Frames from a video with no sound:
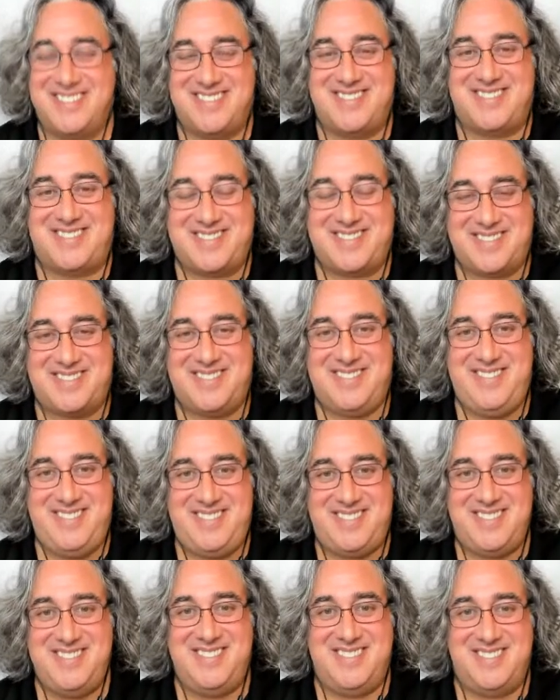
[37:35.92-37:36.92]

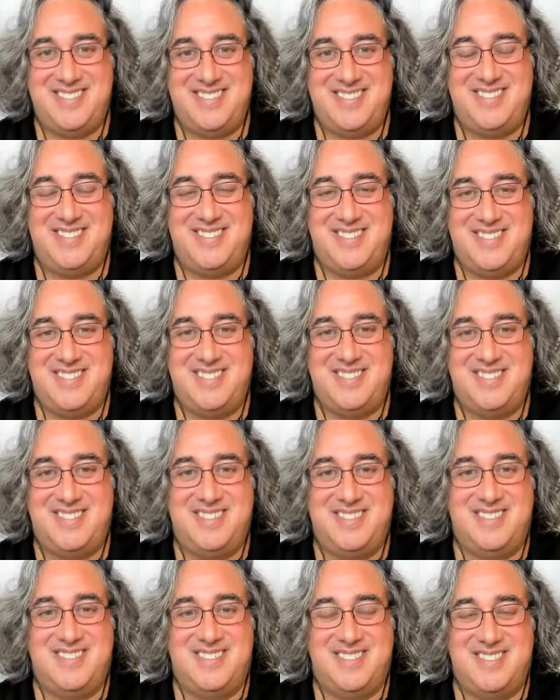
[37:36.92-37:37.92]

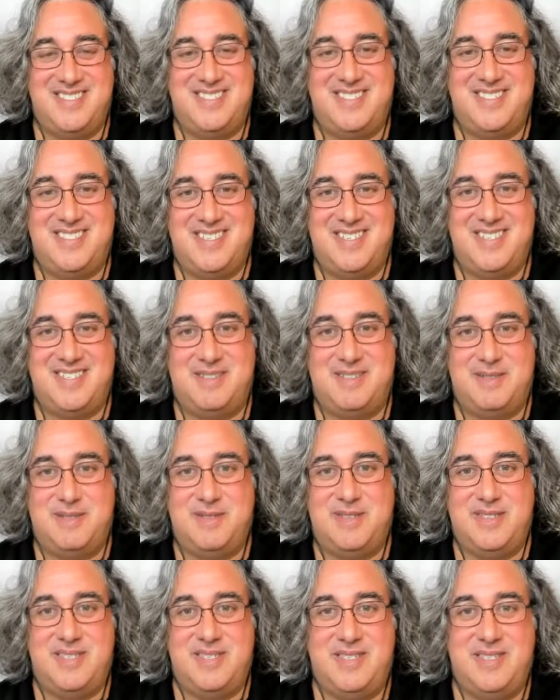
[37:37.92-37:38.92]

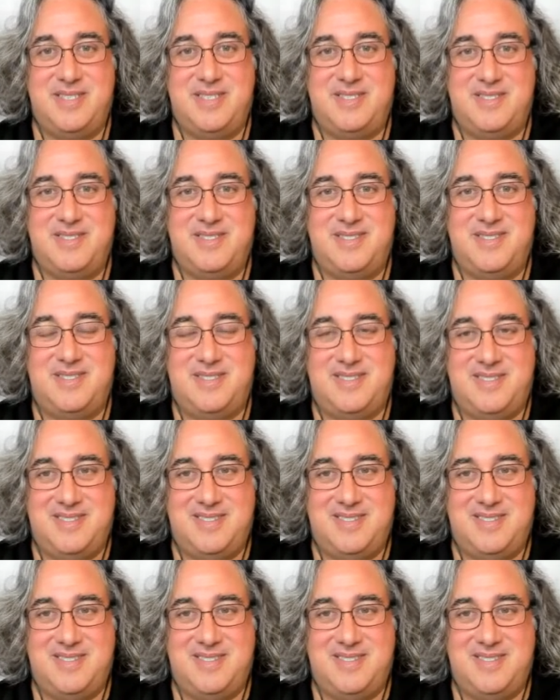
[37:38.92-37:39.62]
This person isn't speaking.